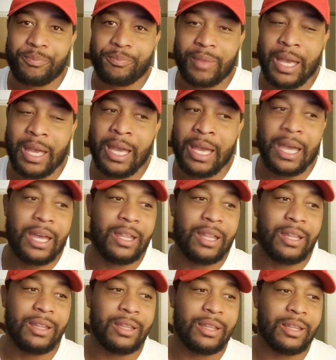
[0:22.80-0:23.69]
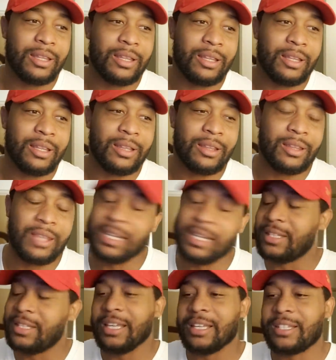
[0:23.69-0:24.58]
and
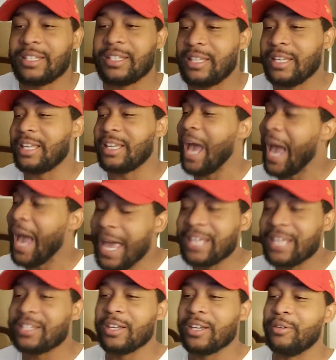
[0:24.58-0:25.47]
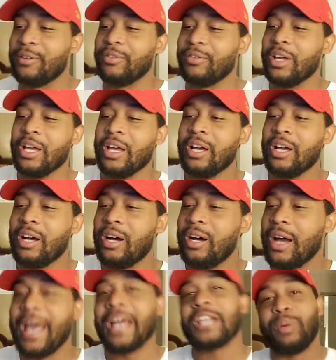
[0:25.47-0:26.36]
this case of
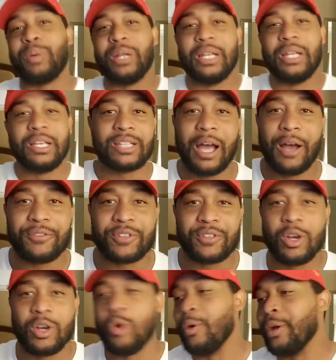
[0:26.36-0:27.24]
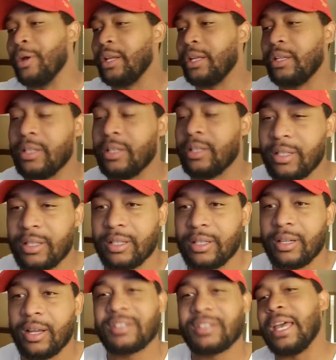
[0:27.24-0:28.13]
ex-police officer going and
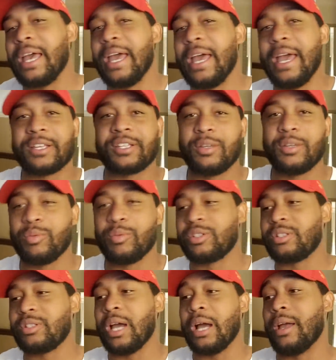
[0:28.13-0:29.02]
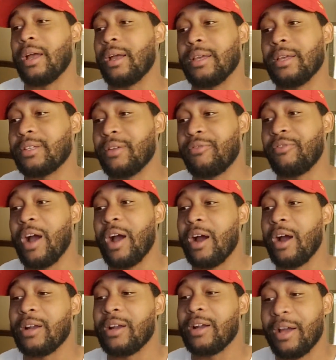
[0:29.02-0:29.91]
I guess they
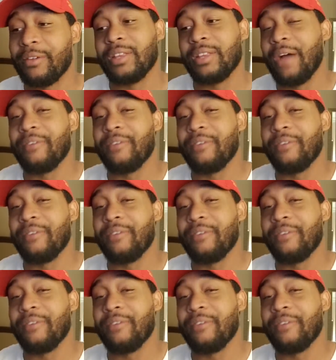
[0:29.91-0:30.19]
fired her after.